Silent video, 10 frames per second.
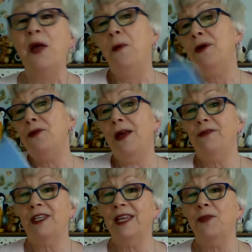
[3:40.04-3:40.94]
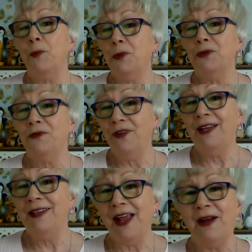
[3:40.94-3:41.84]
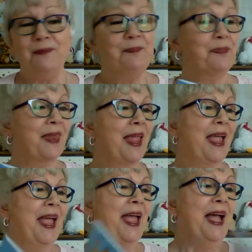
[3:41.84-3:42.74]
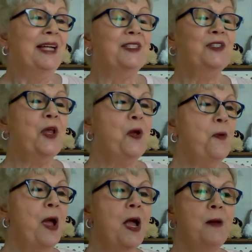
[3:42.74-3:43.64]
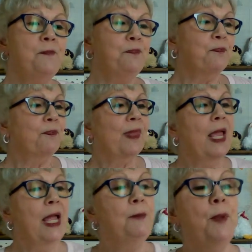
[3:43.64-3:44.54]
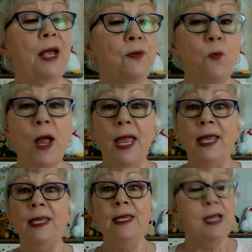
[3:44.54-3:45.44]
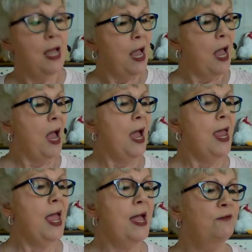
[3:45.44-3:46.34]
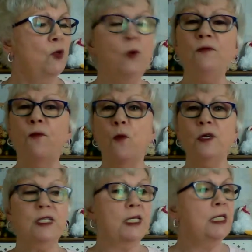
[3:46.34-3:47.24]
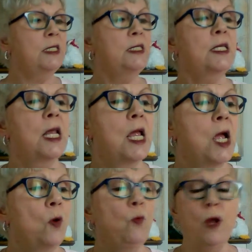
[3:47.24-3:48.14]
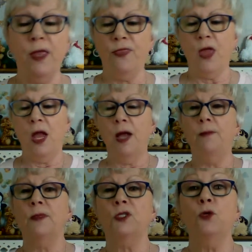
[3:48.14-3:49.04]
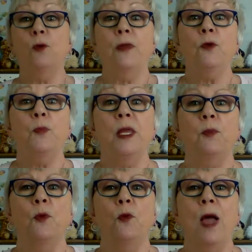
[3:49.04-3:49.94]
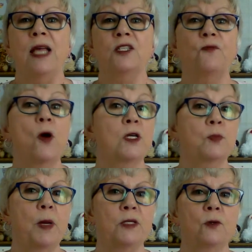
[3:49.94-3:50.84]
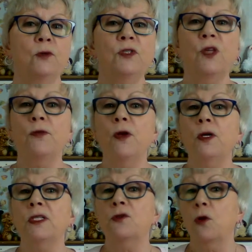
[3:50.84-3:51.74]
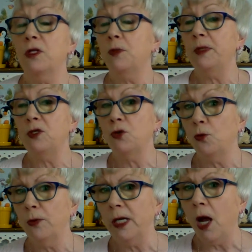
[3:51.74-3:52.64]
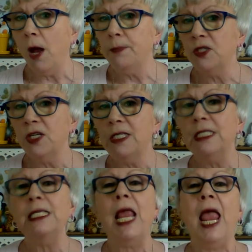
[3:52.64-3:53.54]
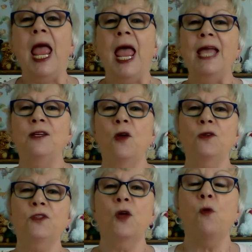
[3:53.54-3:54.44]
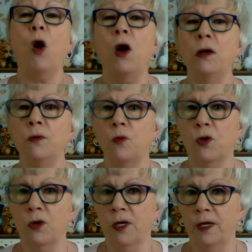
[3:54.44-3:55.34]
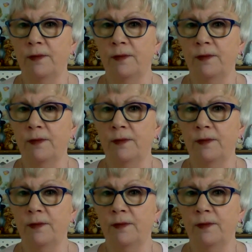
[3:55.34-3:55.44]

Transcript: Well, you have to get the book to find out. So, and by the way, I have joined forces with 2 other people as far as bundles. So there is going to be jewelry options and also artwork.